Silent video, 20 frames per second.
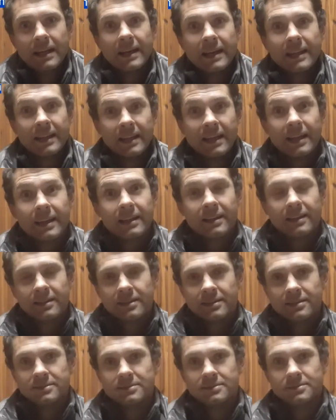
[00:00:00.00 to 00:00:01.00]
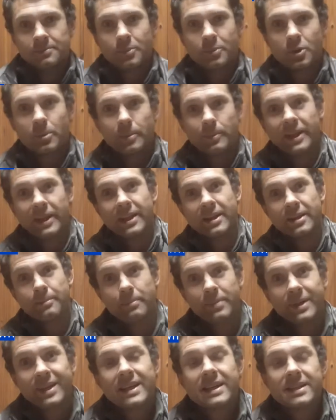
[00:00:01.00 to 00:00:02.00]
And then probably the
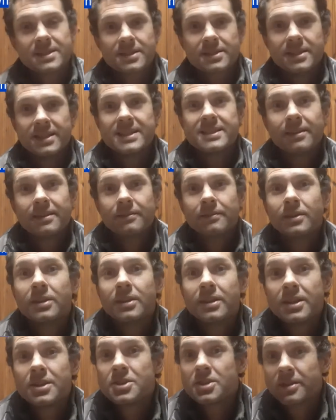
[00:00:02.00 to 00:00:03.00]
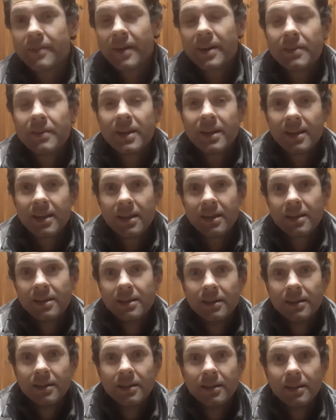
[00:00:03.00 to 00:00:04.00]
biggest disadvantage of everything,
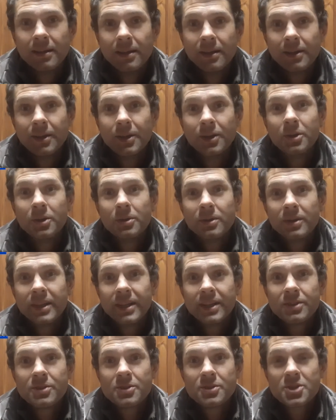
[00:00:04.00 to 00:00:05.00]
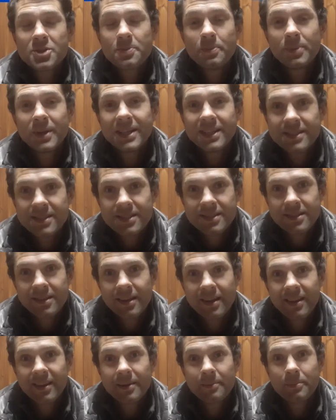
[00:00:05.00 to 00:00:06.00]
you need to split
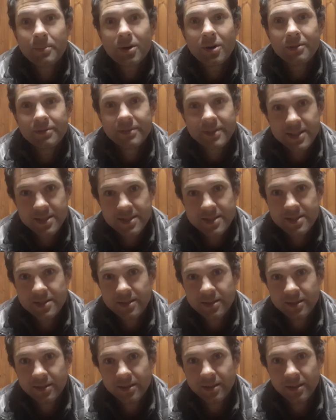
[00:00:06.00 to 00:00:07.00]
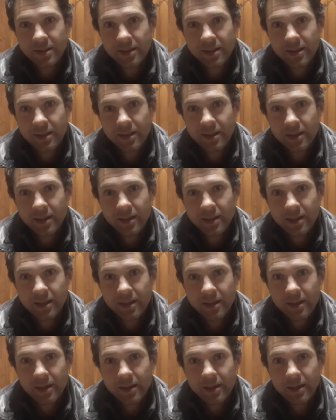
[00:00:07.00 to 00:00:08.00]
the profits.
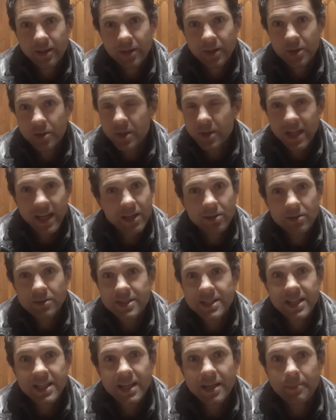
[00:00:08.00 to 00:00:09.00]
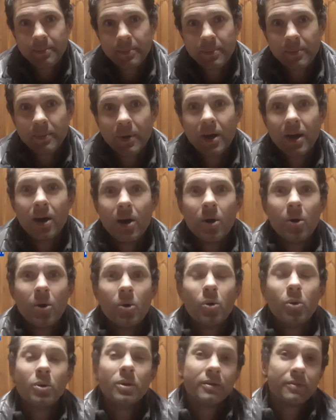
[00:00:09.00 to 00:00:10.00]
You cannot keep
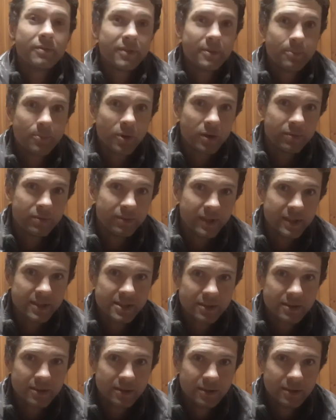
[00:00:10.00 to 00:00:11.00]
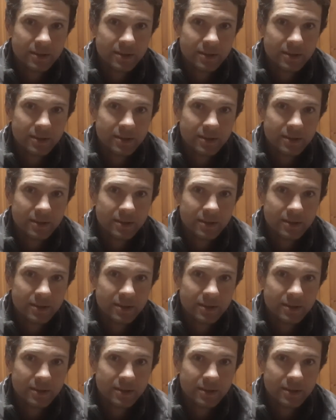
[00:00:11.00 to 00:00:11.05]
all of the profit